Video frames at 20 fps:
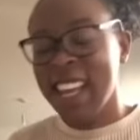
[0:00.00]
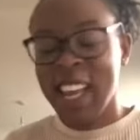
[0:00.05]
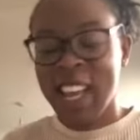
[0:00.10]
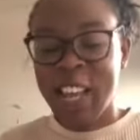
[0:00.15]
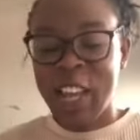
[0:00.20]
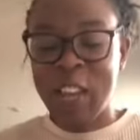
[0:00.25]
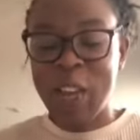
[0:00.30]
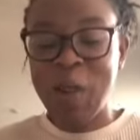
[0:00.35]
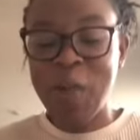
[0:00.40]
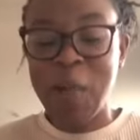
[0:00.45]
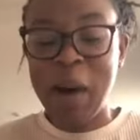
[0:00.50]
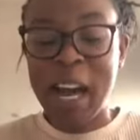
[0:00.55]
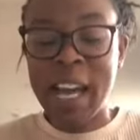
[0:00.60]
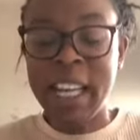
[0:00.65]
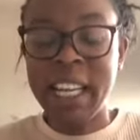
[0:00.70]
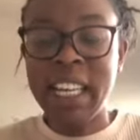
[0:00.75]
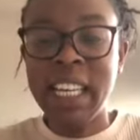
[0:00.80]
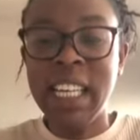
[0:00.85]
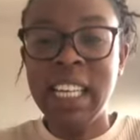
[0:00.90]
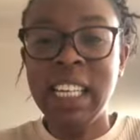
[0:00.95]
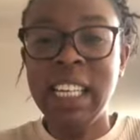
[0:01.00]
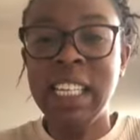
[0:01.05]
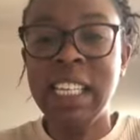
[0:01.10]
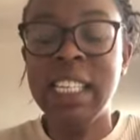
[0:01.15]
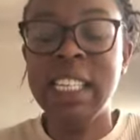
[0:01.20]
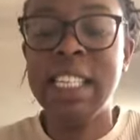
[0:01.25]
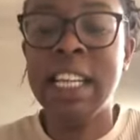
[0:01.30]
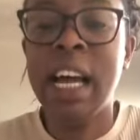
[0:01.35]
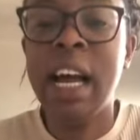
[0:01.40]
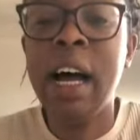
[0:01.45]
you might
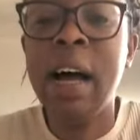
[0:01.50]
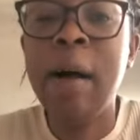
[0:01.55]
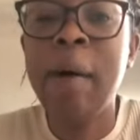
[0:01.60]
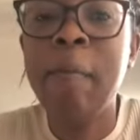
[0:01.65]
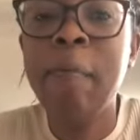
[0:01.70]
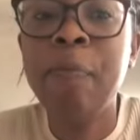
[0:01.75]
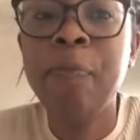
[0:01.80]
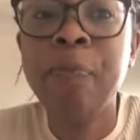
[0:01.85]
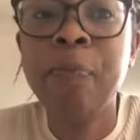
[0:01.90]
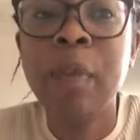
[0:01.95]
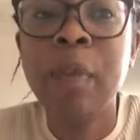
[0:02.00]
need a